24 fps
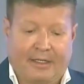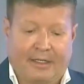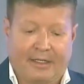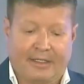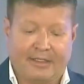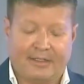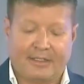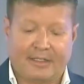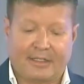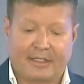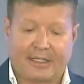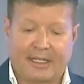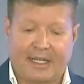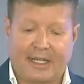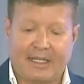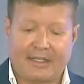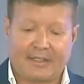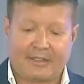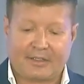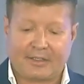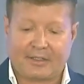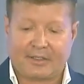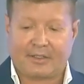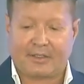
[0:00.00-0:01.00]
So
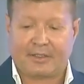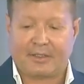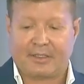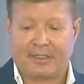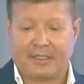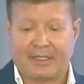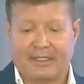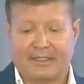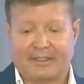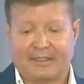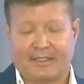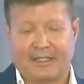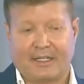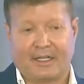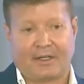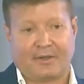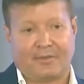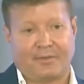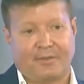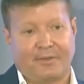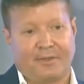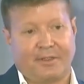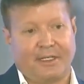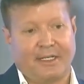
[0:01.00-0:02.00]
cancer
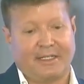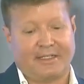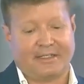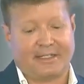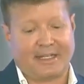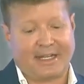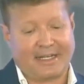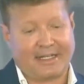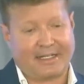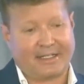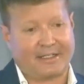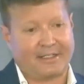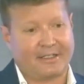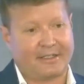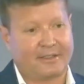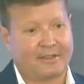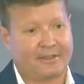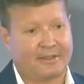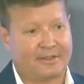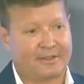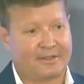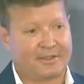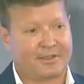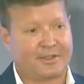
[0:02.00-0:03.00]
itself, it's like
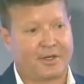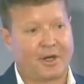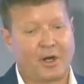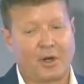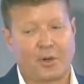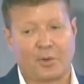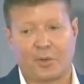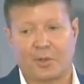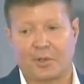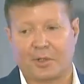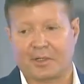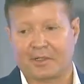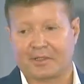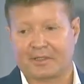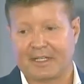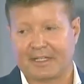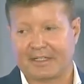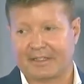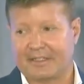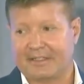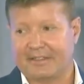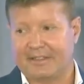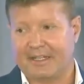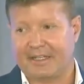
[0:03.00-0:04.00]
Star Wars,
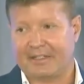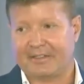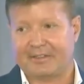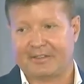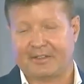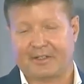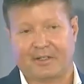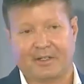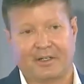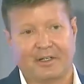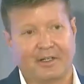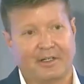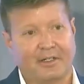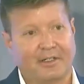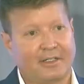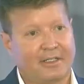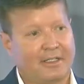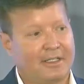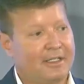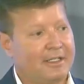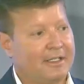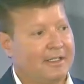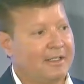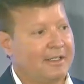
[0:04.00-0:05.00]
like the Death Star.
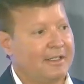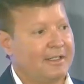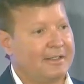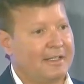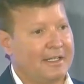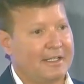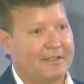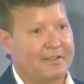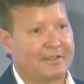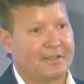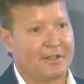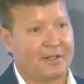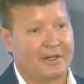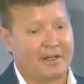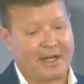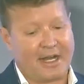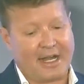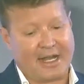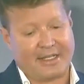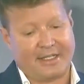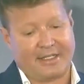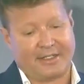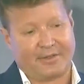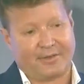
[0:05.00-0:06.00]
The Death Star
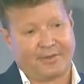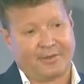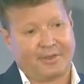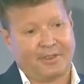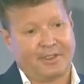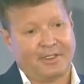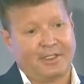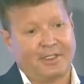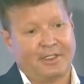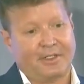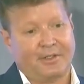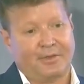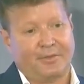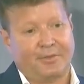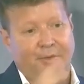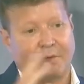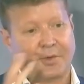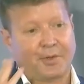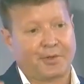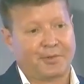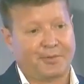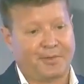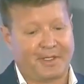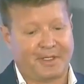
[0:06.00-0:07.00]
had this
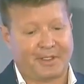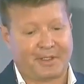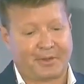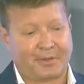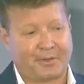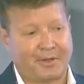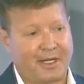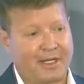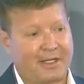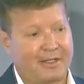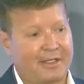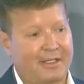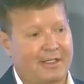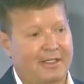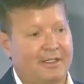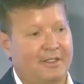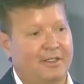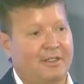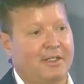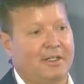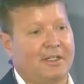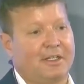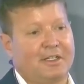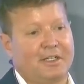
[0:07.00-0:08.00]
force field around it, and
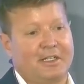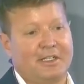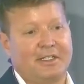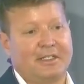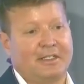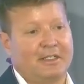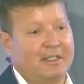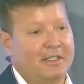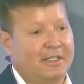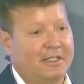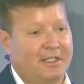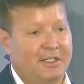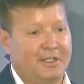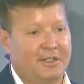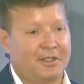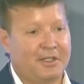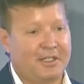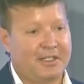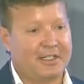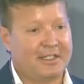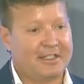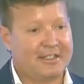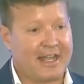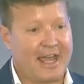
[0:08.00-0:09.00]
you
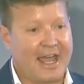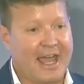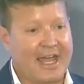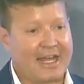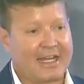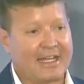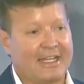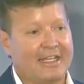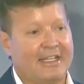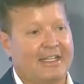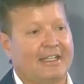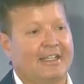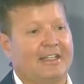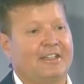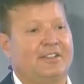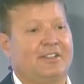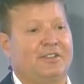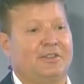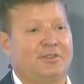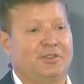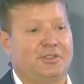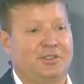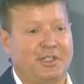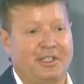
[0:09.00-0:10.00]
couldn't attack it unless
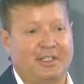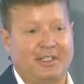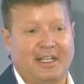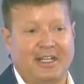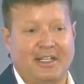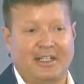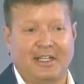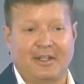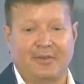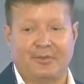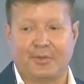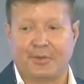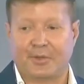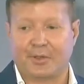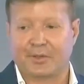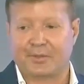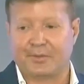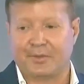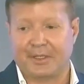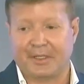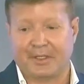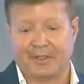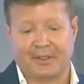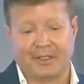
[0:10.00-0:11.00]
you shut down that force
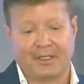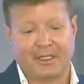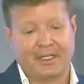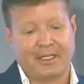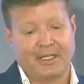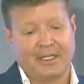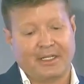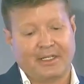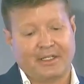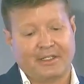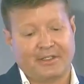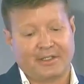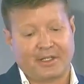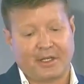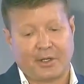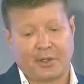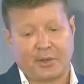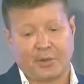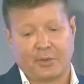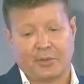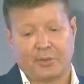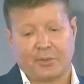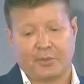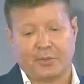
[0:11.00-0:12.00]
field.
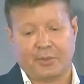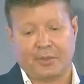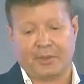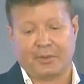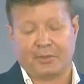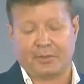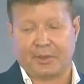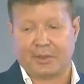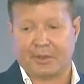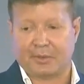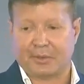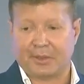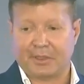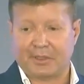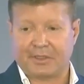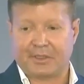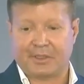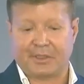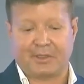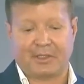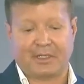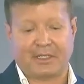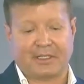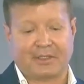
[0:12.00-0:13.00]
So what we're
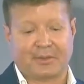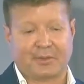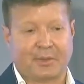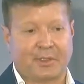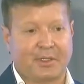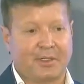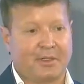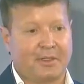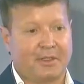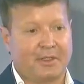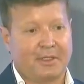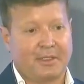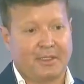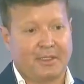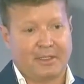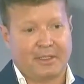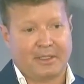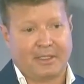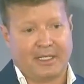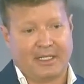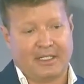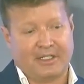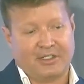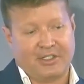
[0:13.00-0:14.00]
doing is we're
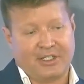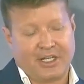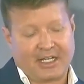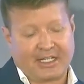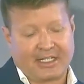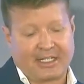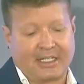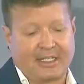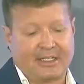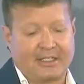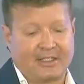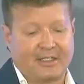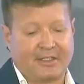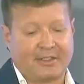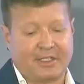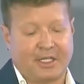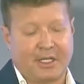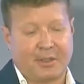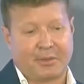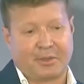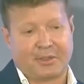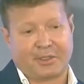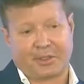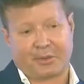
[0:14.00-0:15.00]
injecting into the
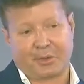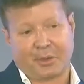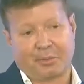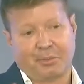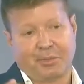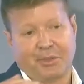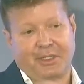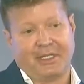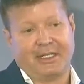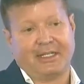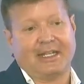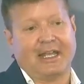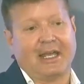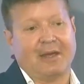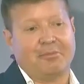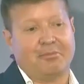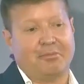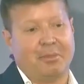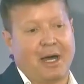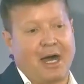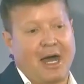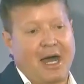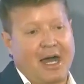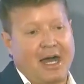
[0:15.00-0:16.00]
tumor, so we're putting that
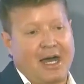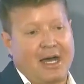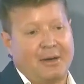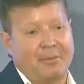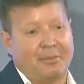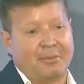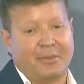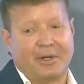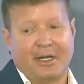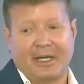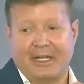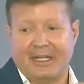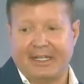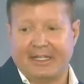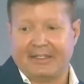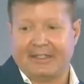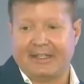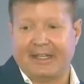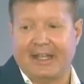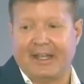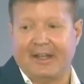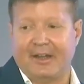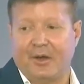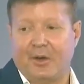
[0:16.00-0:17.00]
bomb right into
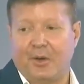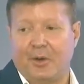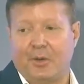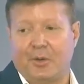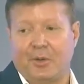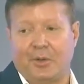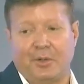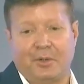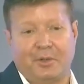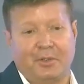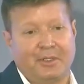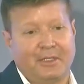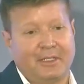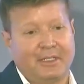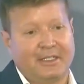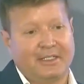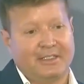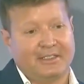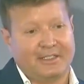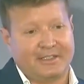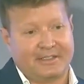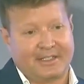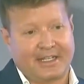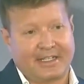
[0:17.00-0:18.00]
that hole,
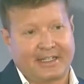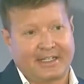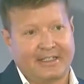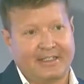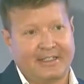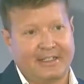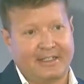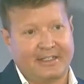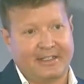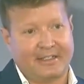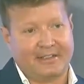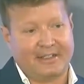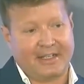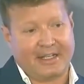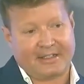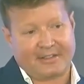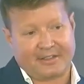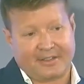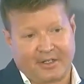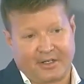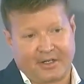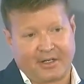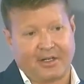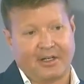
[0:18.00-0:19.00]
just like they did in the Death
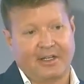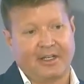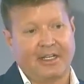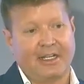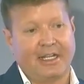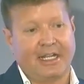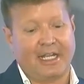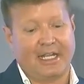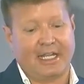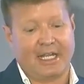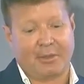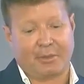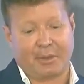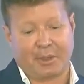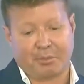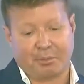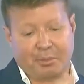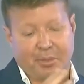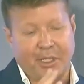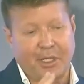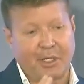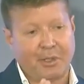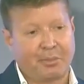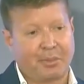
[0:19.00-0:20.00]
Star, and helping
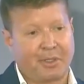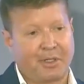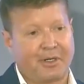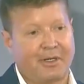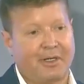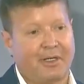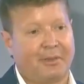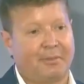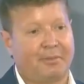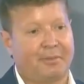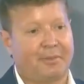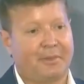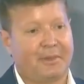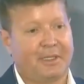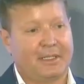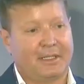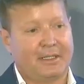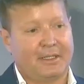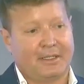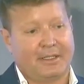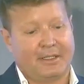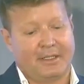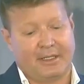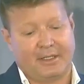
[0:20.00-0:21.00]
blow part up
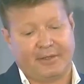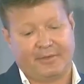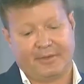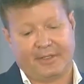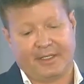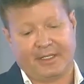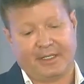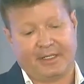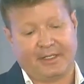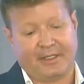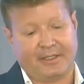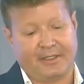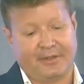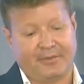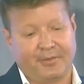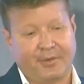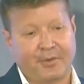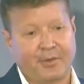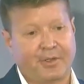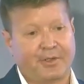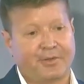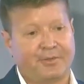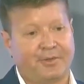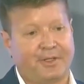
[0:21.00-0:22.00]
of the
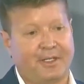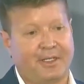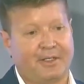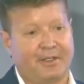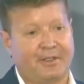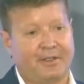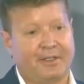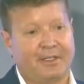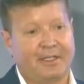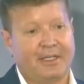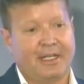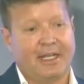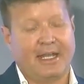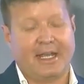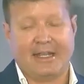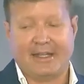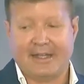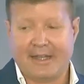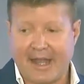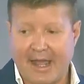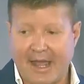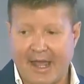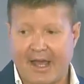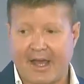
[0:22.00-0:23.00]
force field, and
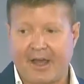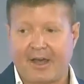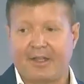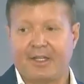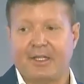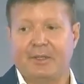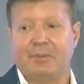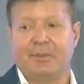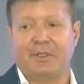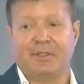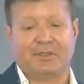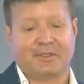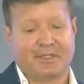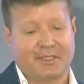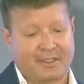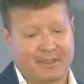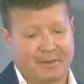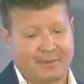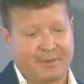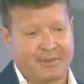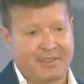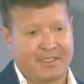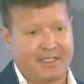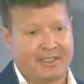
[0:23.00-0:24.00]
now the immune
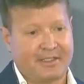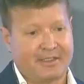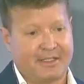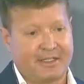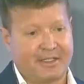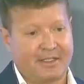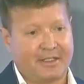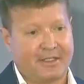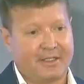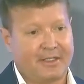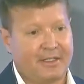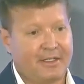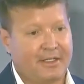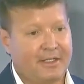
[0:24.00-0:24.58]
system sees it.